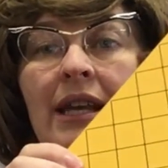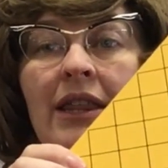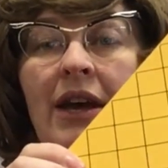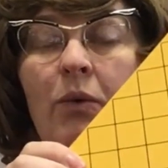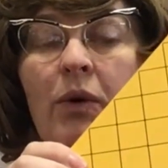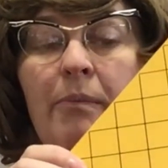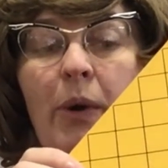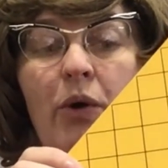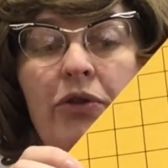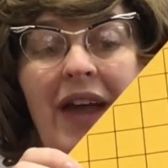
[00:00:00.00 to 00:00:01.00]
that were
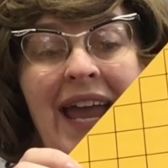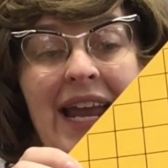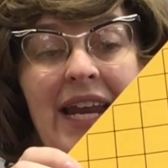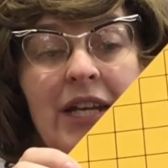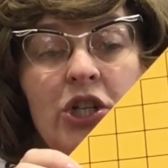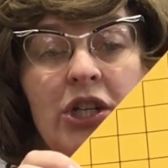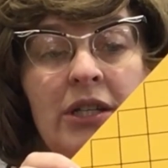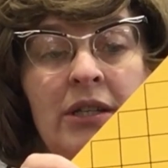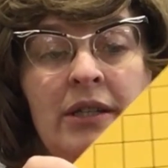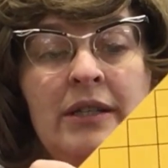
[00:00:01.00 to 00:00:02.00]
both 8
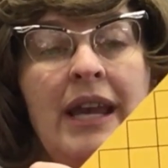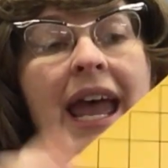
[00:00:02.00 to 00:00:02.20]
inches